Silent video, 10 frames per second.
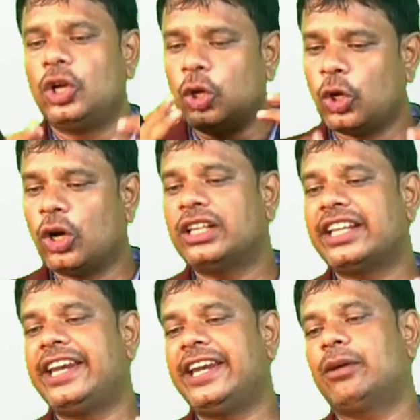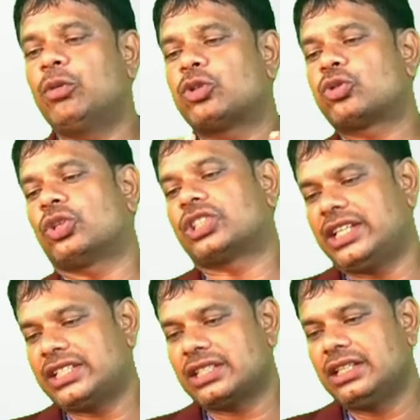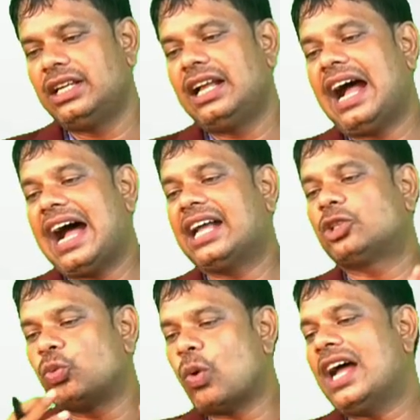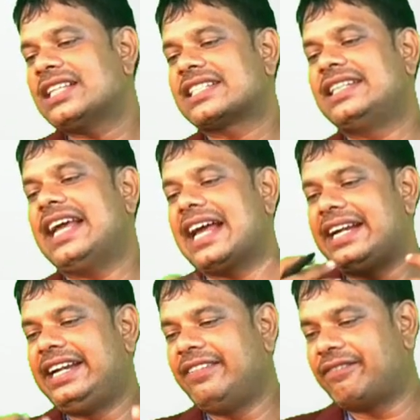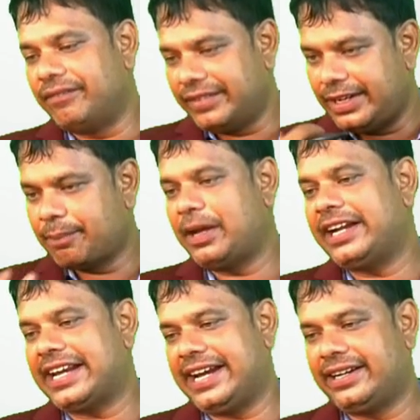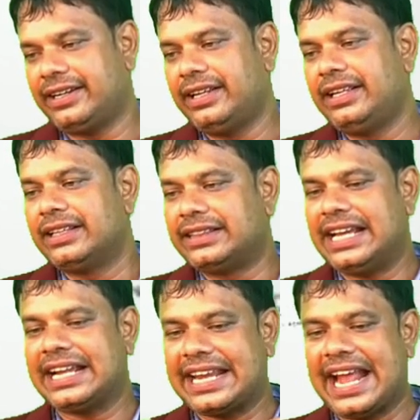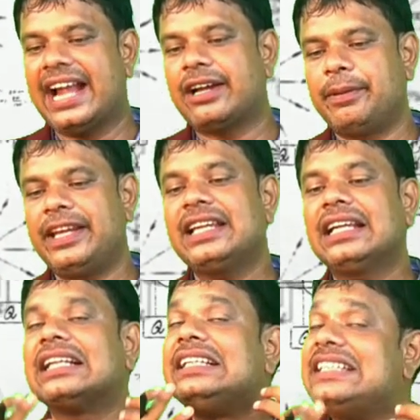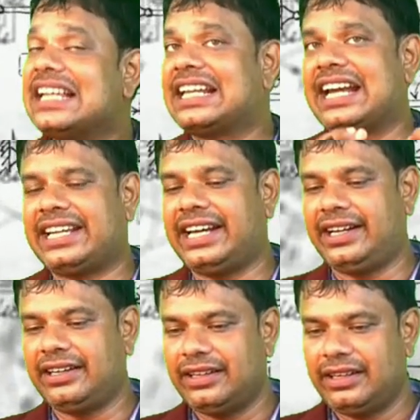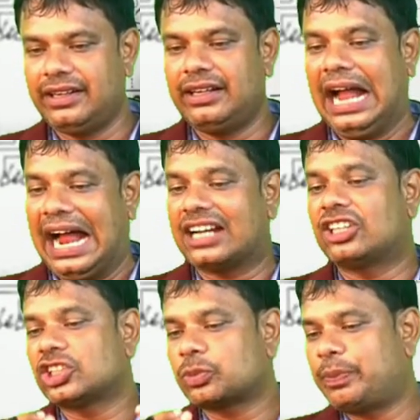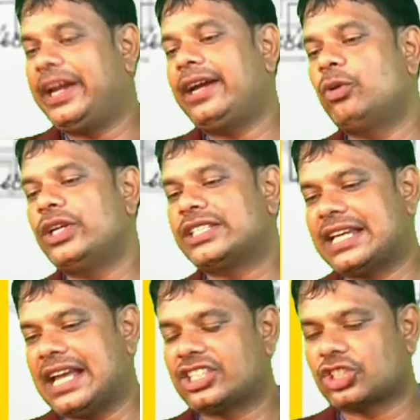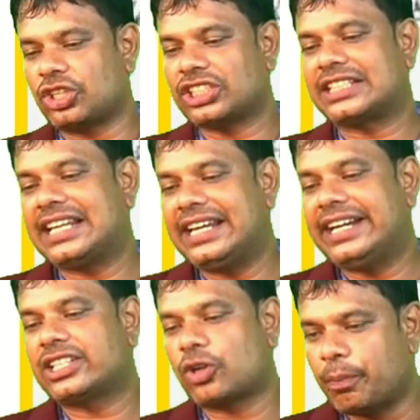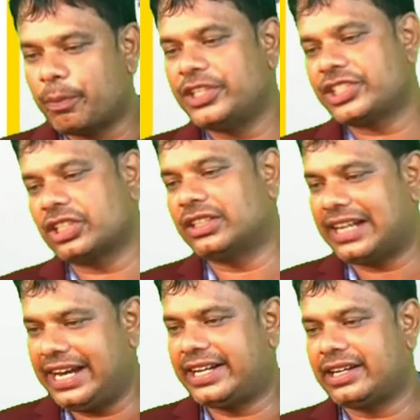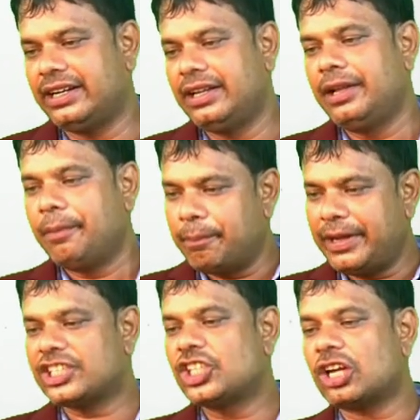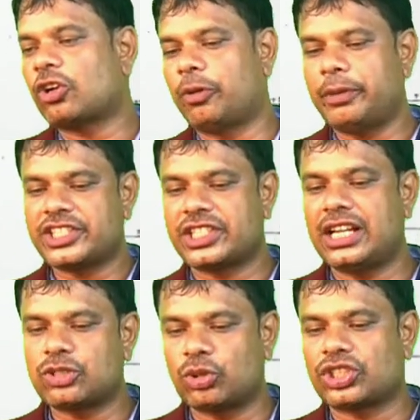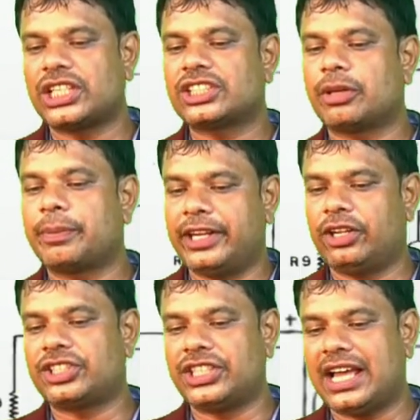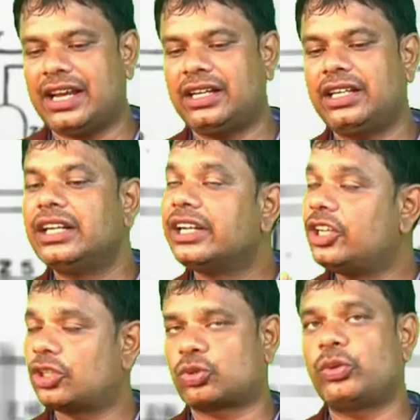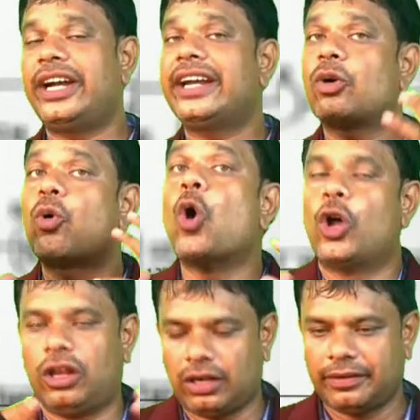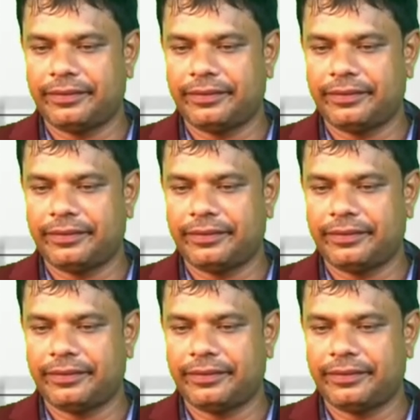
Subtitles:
non-renewable sources, as once they are depleted, they can't be generated at the speed which can sustain its composition rate. Major conventional sources of energy are, dear student, coal.